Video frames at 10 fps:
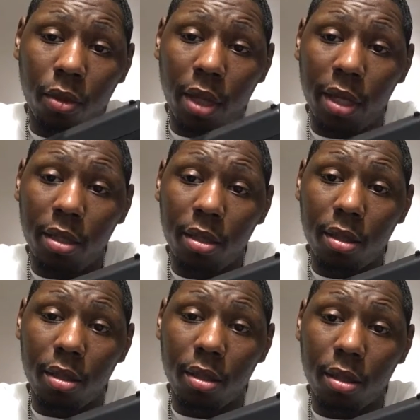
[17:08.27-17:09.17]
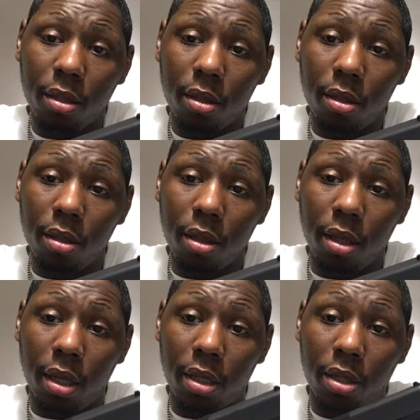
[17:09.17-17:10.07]
this
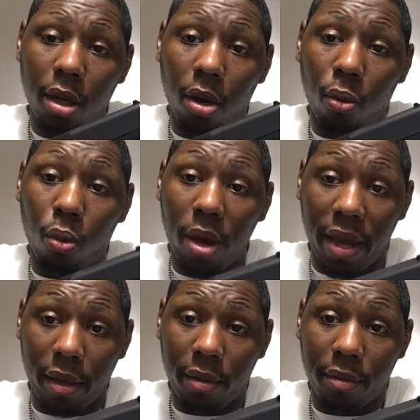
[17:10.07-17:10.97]
is a way.